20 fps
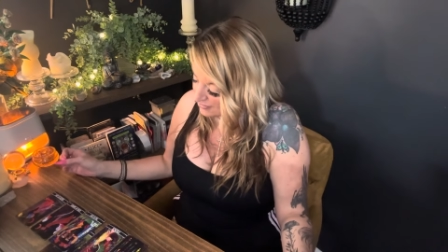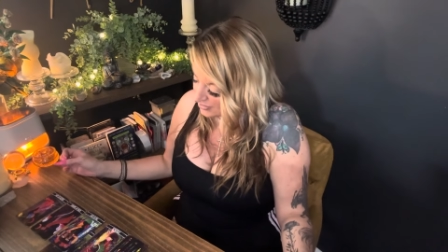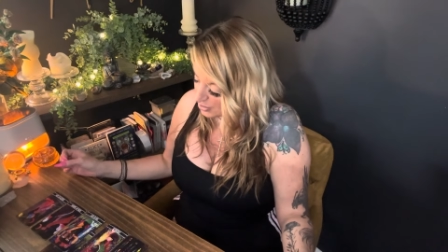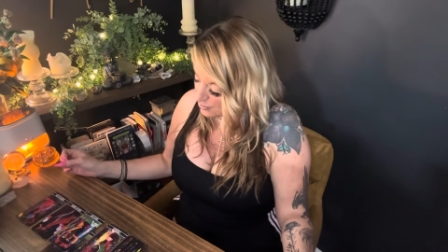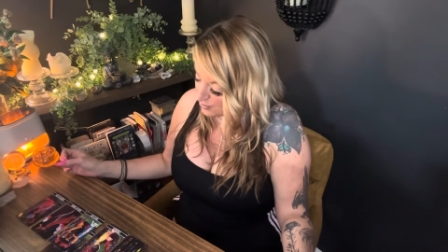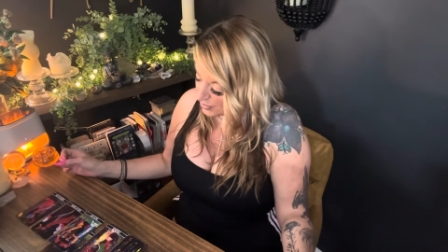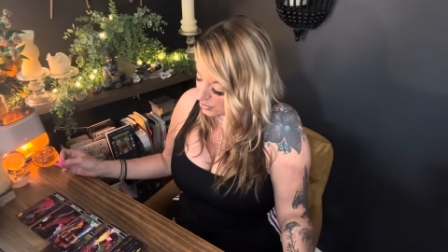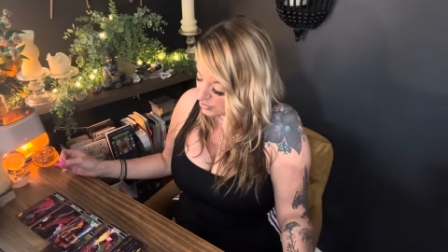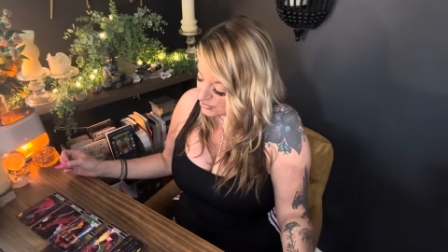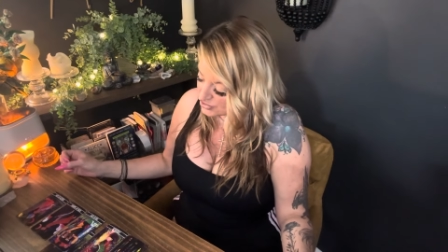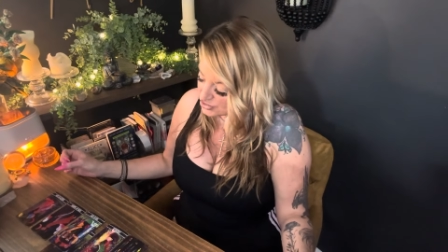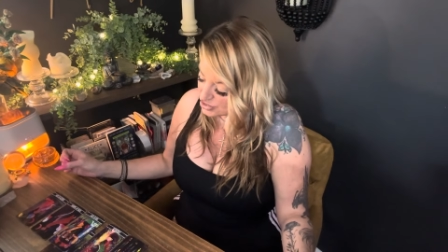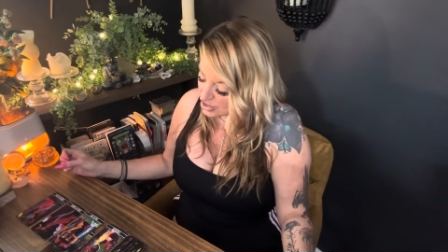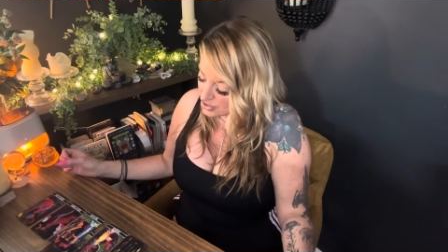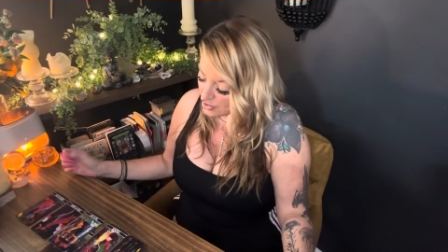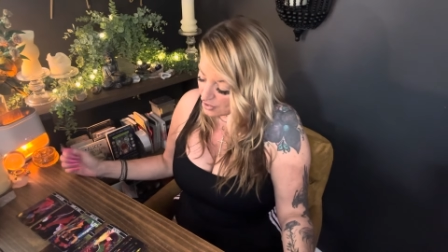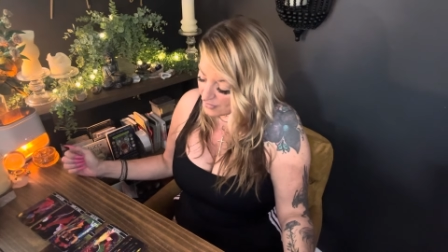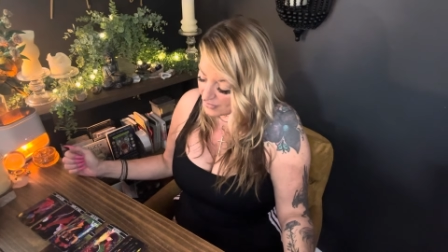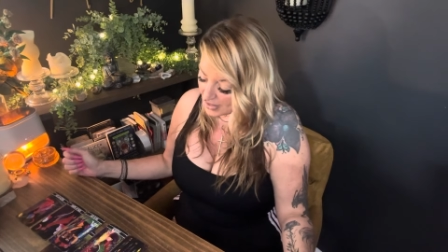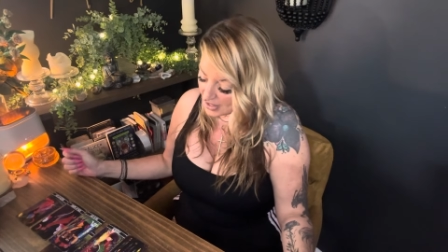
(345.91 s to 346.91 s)
it posted
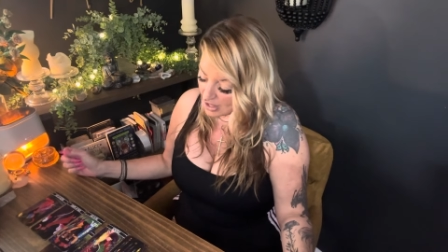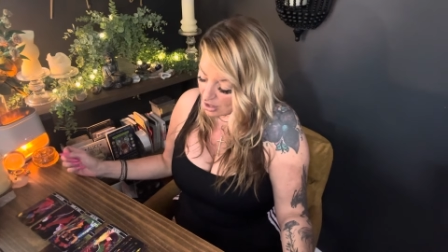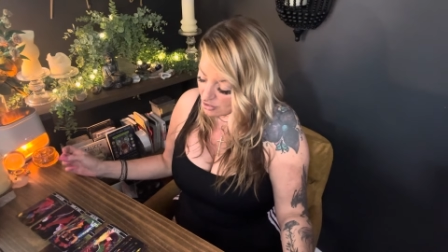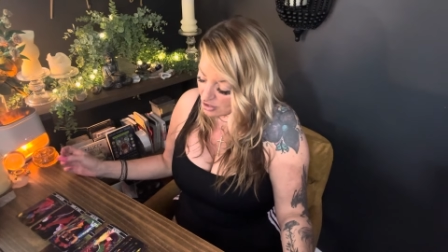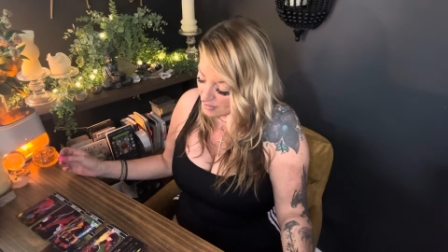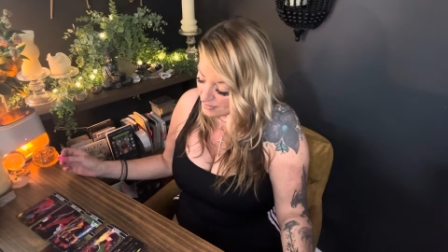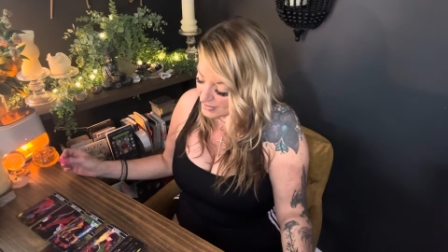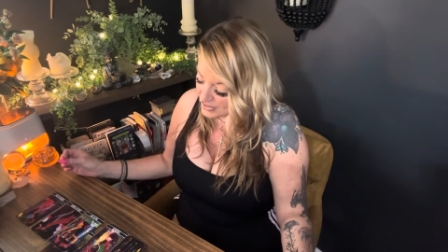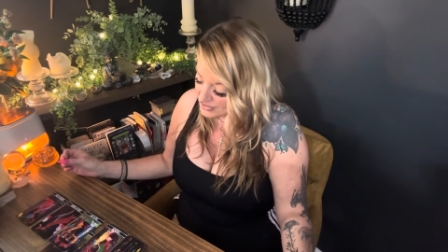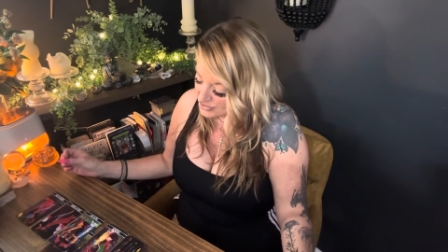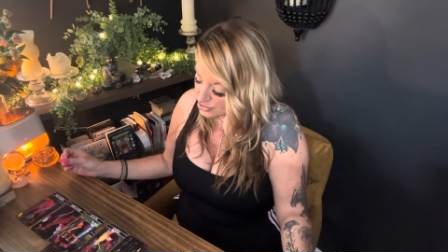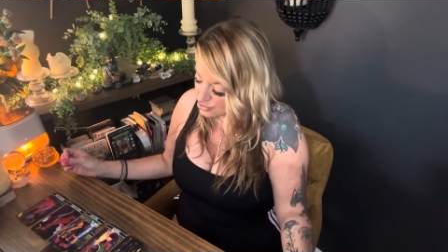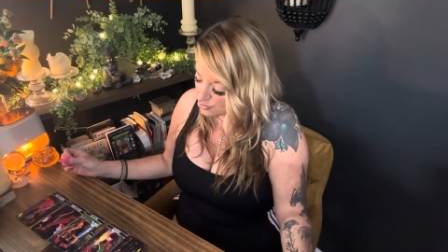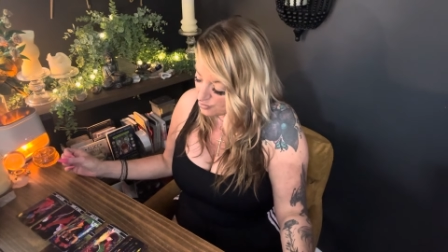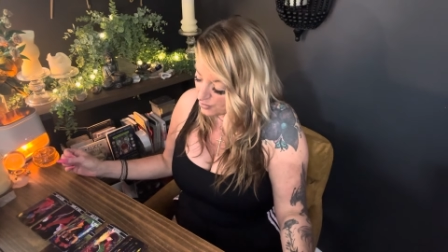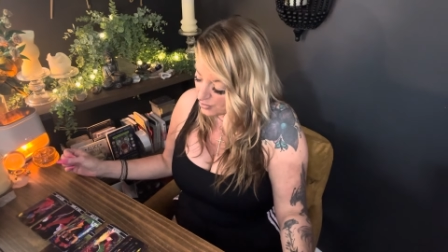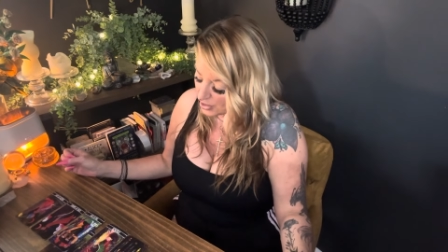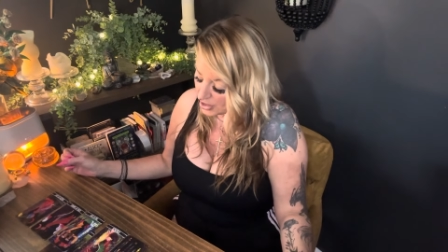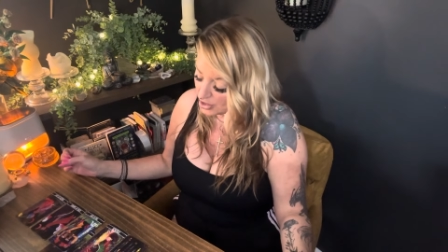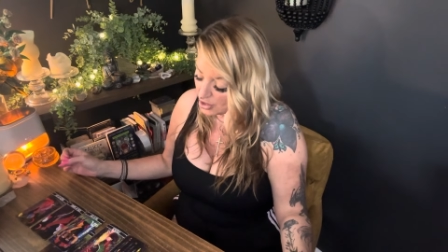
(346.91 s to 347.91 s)
on the Alchemist
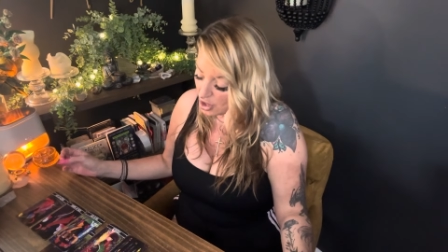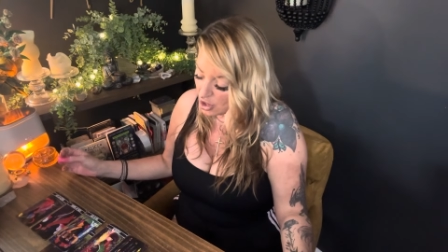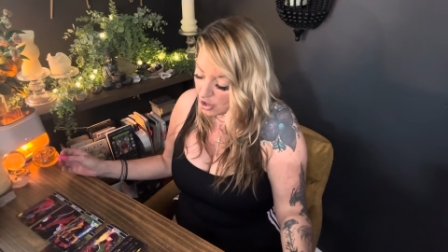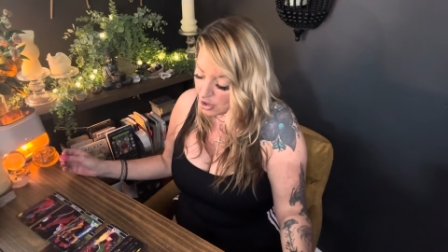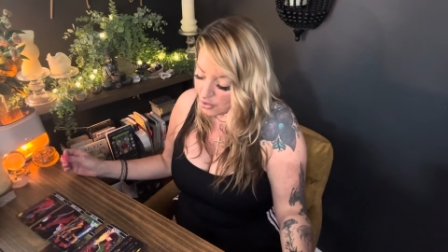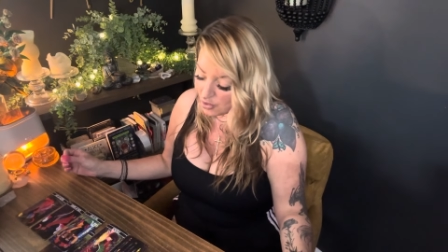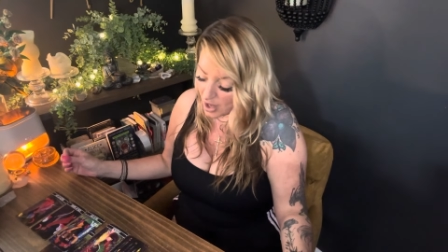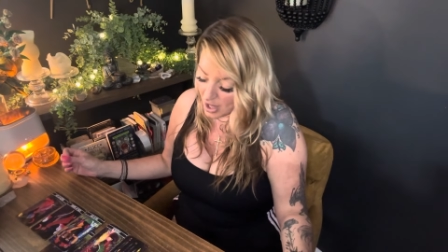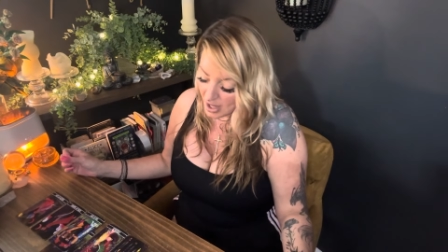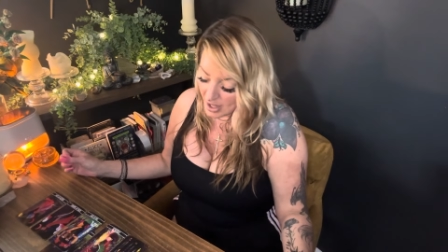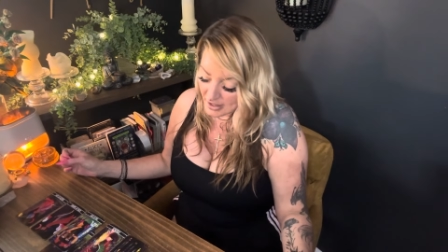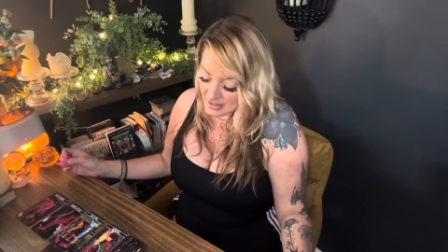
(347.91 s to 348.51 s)
2.0 2.0,